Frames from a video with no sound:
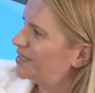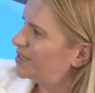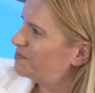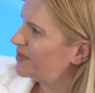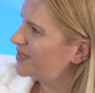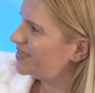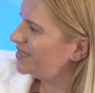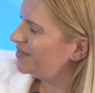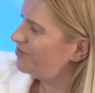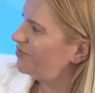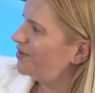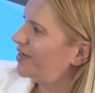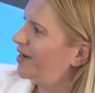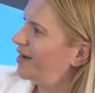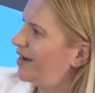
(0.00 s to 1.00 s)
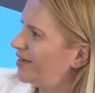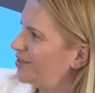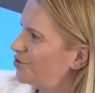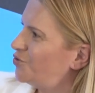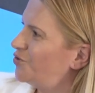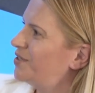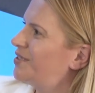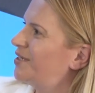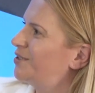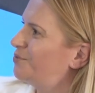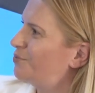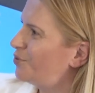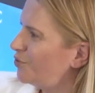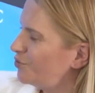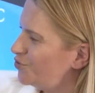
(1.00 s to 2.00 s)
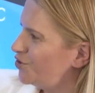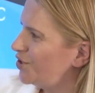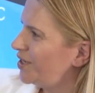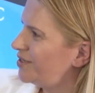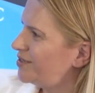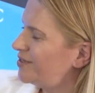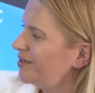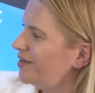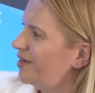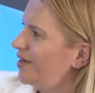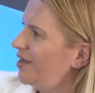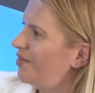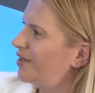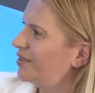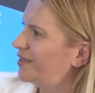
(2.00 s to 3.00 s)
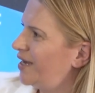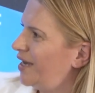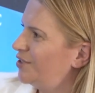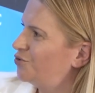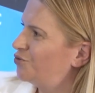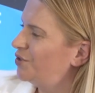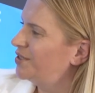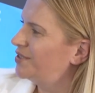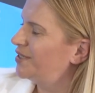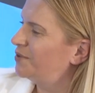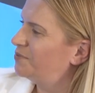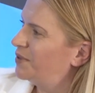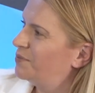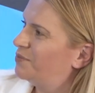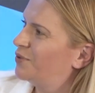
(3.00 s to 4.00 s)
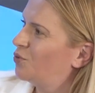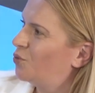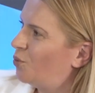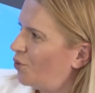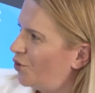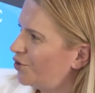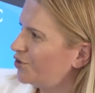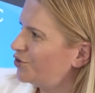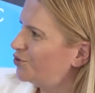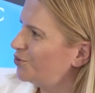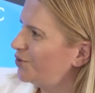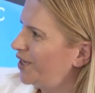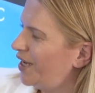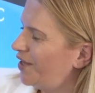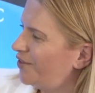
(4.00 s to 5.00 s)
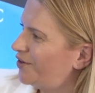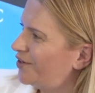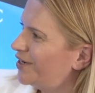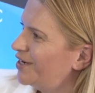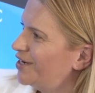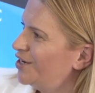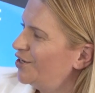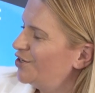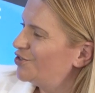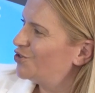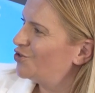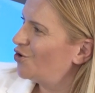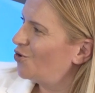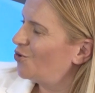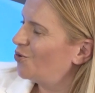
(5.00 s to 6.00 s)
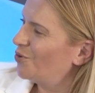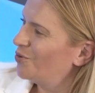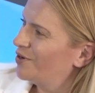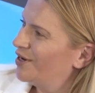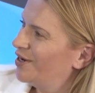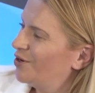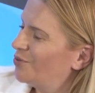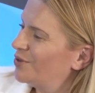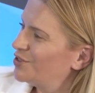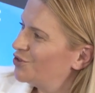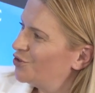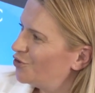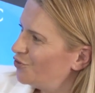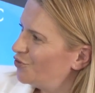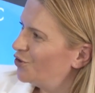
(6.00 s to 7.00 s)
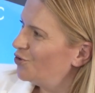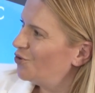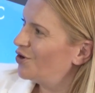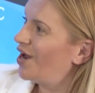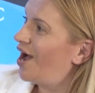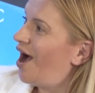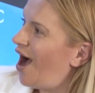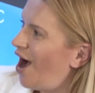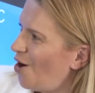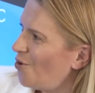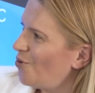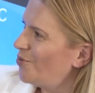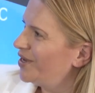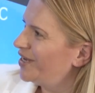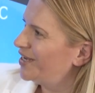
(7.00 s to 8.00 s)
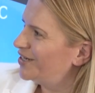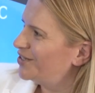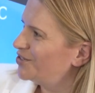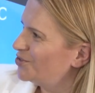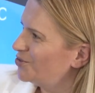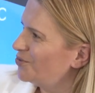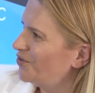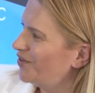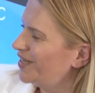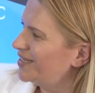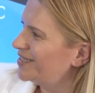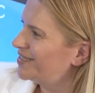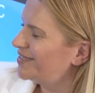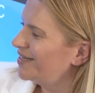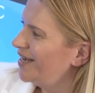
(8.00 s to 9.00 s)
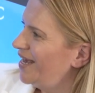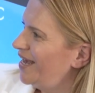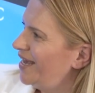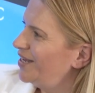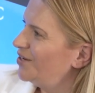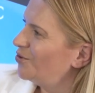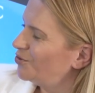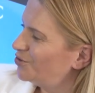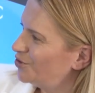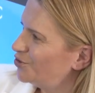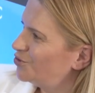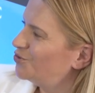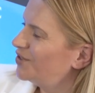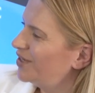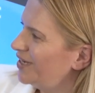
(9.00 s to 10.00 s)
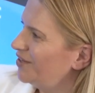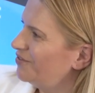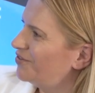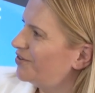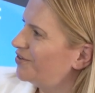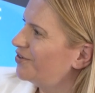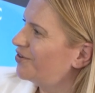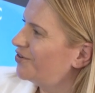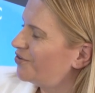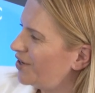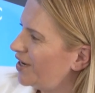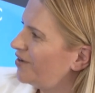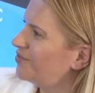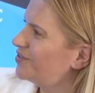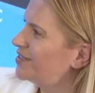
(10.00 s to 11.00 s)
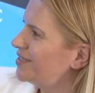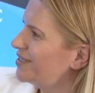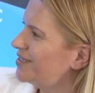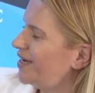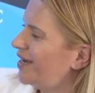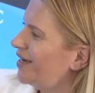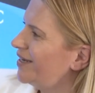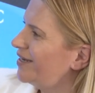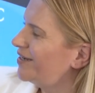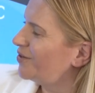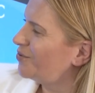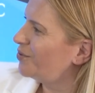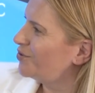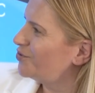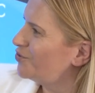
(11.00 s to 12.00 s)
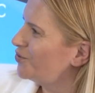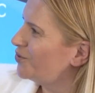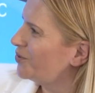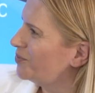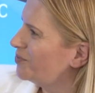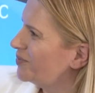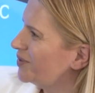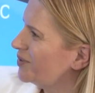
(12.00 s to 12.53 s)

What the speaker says: specific countries and projects that countries and people work together. So what's your view on how we can do this in order to deliver craft design across Europe?